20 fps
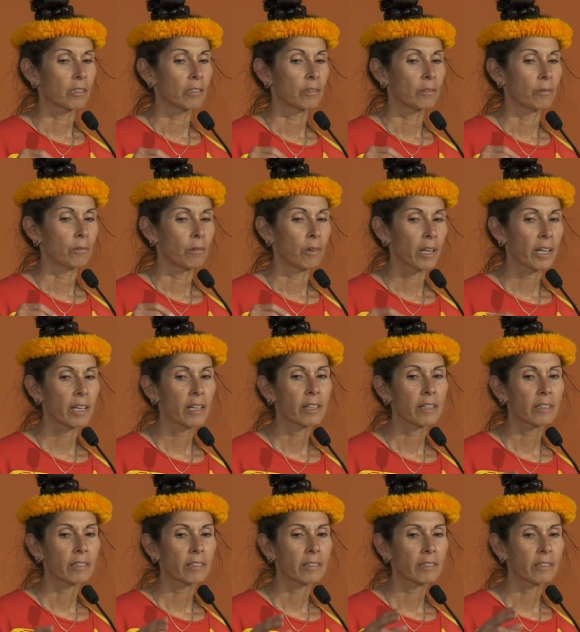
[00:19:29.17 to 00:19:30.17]

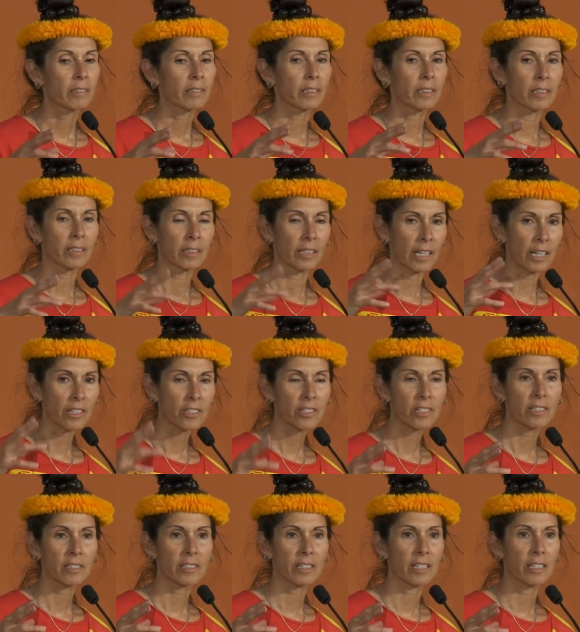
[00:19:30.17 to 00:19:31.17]
when in
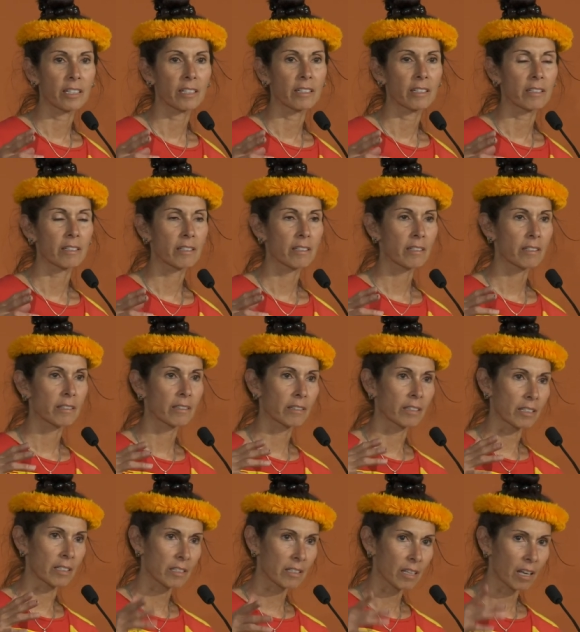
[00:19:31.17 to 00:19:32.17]
ancient days,
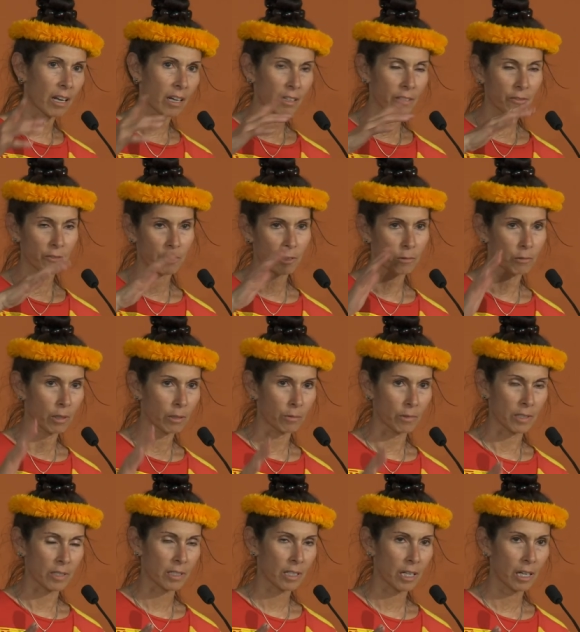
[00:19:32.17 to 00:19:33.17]
the sign for what
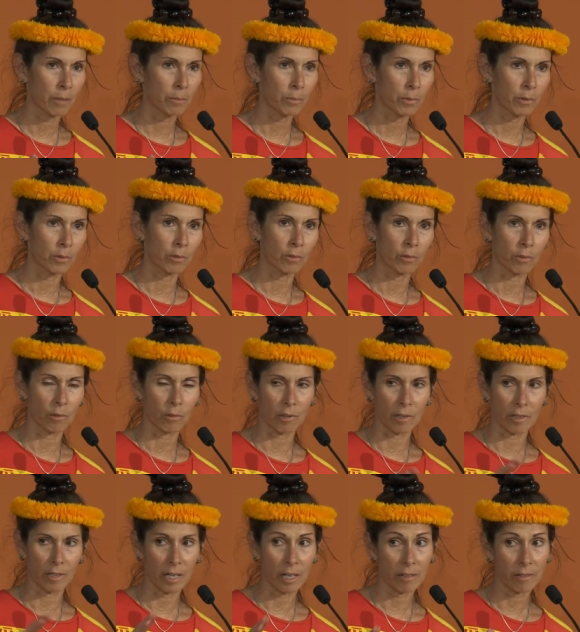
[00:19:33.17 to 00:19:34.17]
was kapu
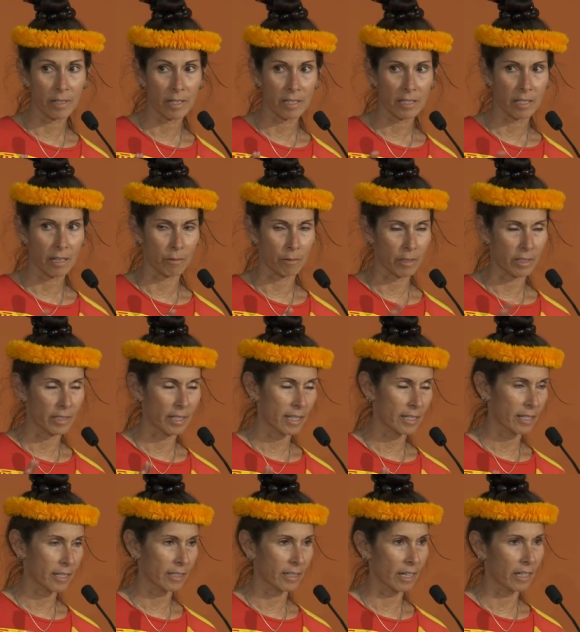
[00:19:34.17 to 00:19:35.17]
or areas that were
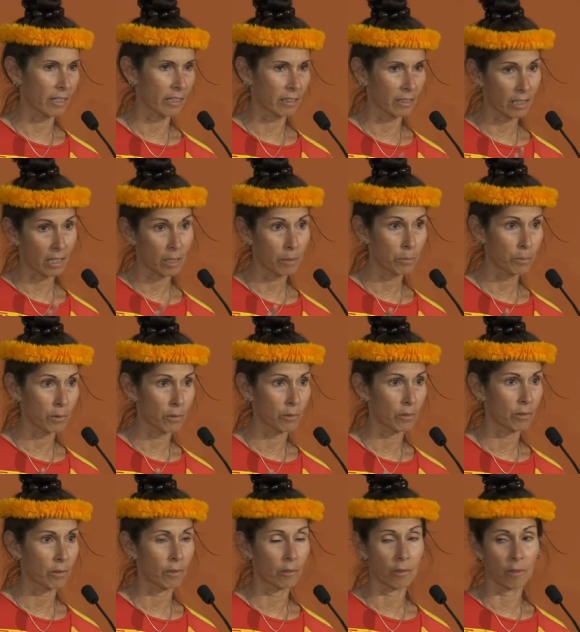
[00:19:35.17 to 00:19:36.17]
designated
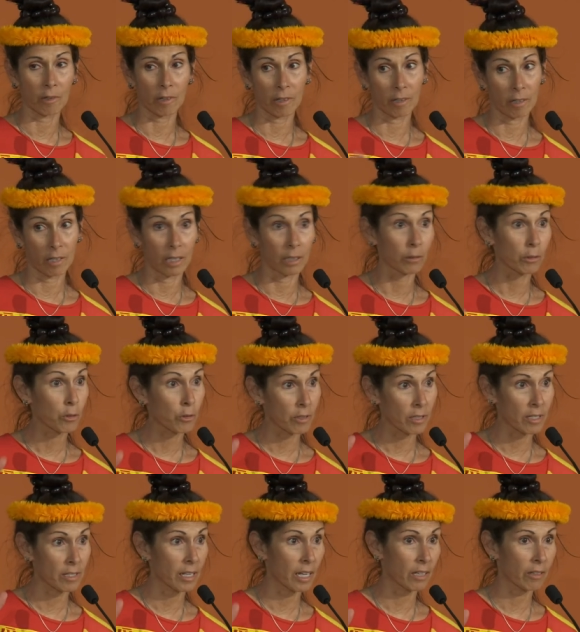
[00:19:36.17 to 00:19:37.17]
kapu or ultra
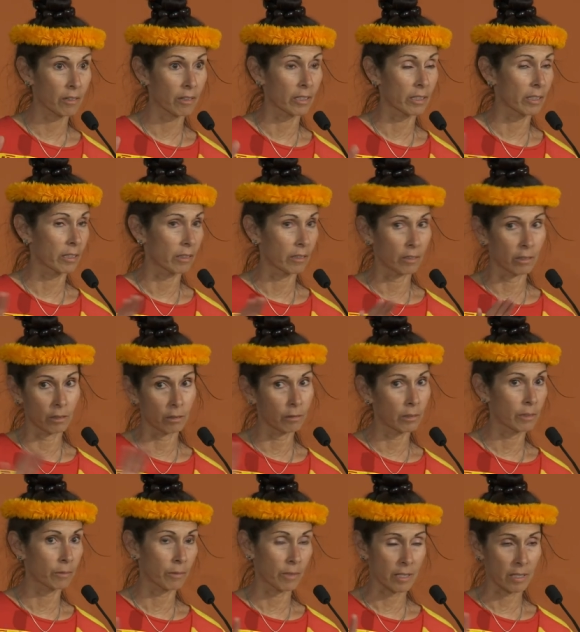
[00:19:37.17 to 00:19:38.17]
sacred, no
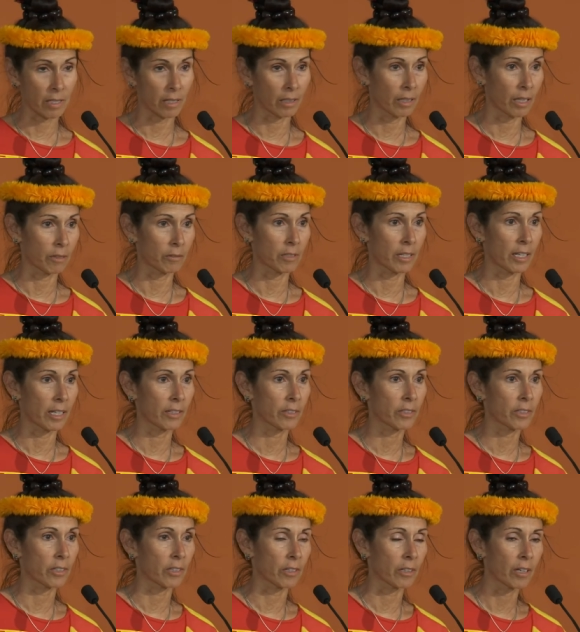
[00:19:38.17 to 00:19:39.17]
one was allowed to
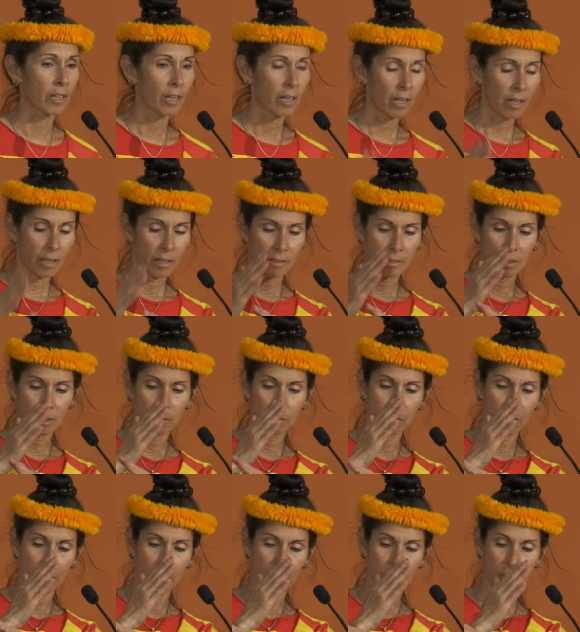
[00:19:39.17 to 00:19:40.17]
enter. They
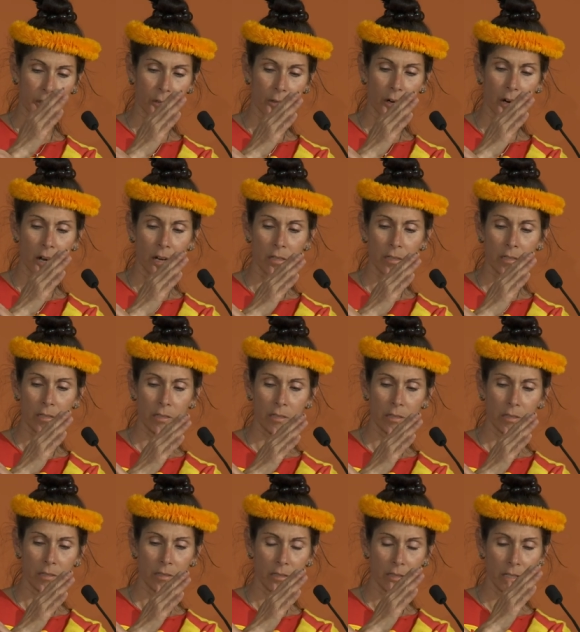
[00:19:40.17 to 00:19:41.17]
were a
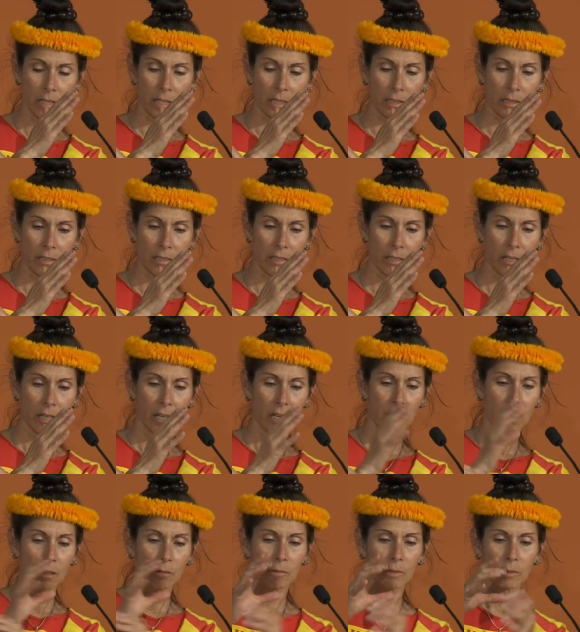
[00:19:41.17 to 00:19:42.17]
cross, sticks
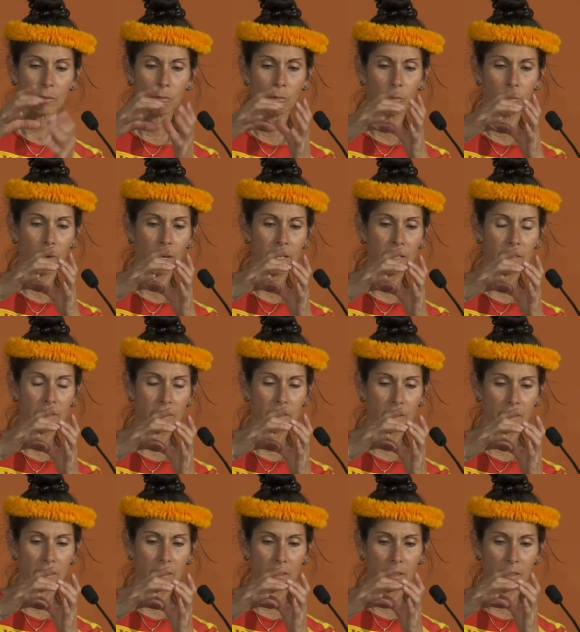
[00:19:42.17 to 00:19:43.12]
with white